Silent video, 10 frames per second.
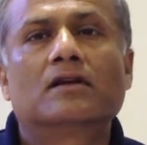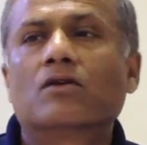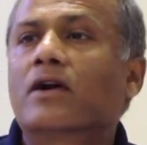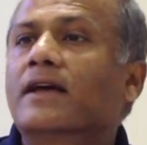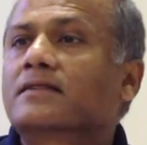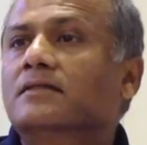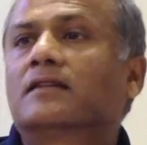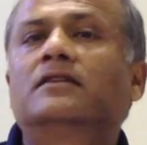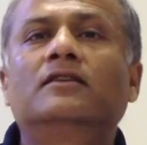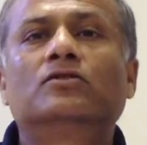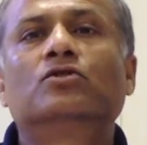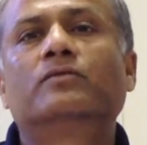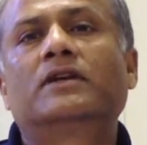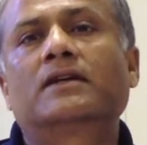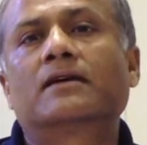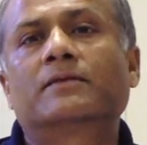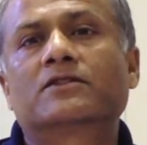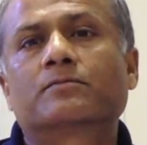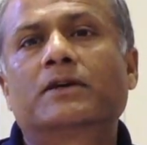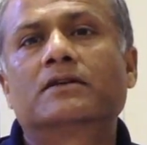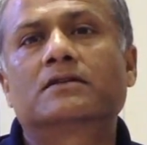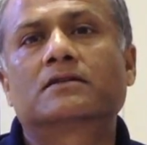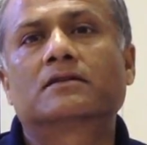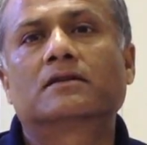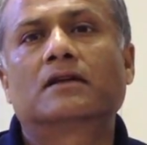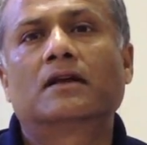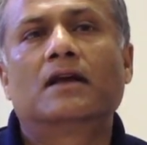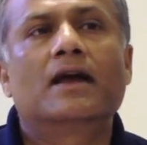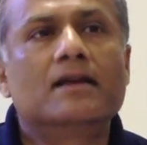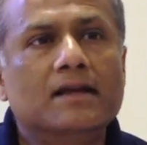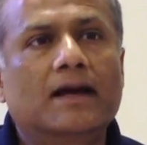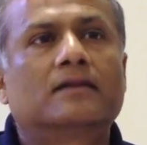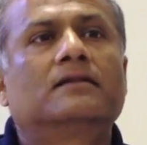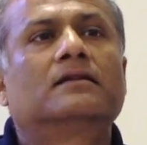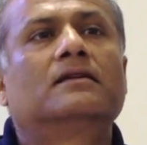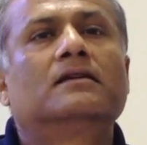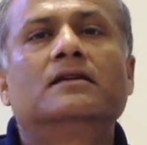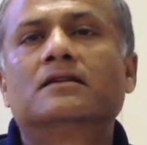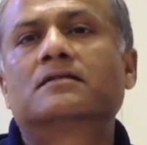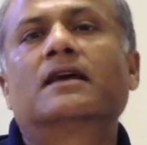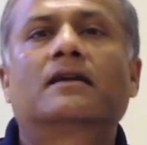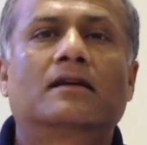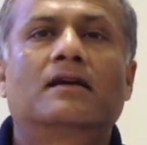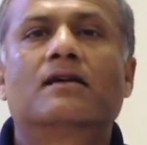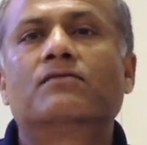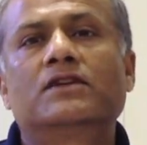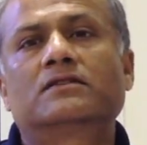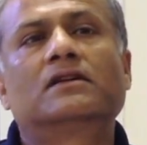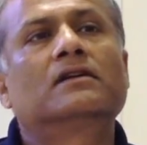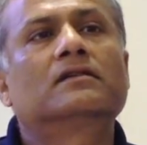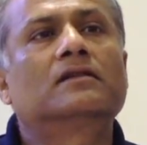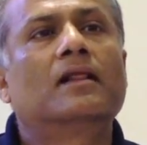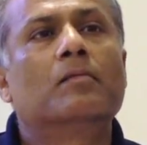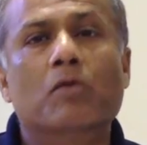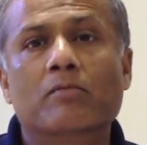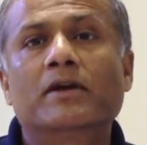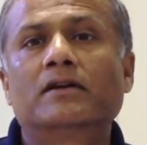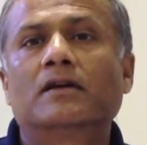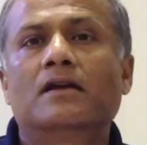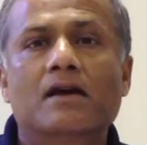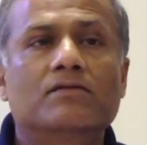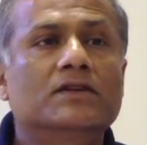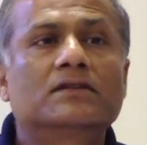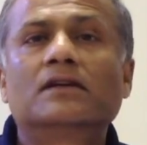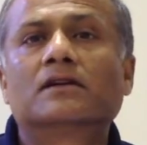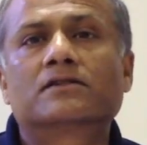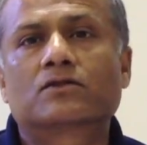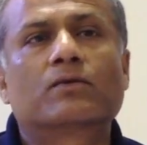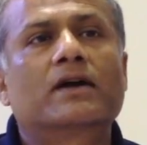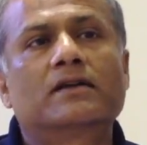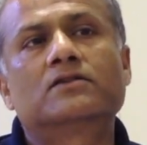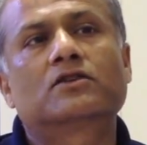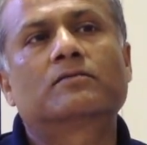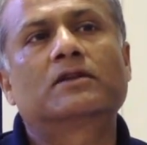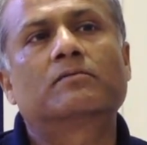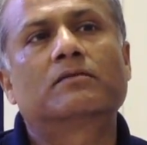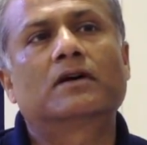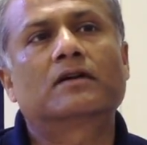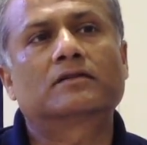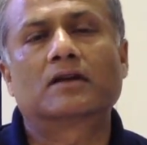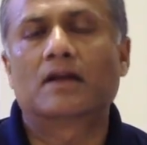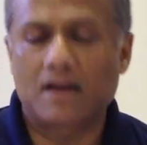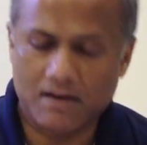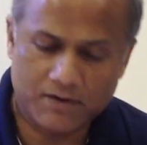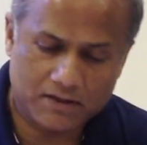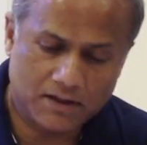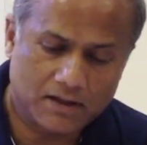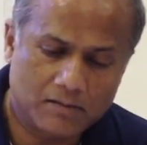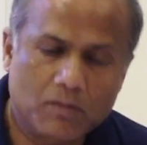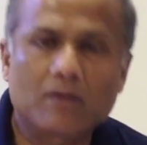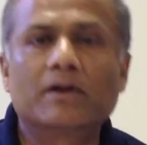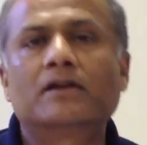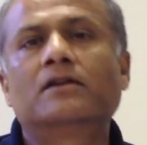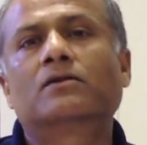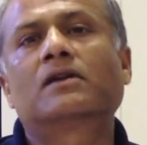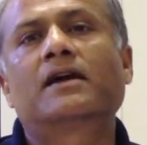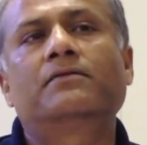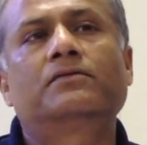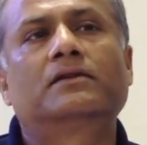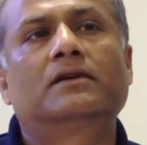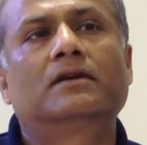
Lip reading: God has nothing to do with time and space. And yet, He is there every single moment, every single square inch of the earth, every single moment in your life.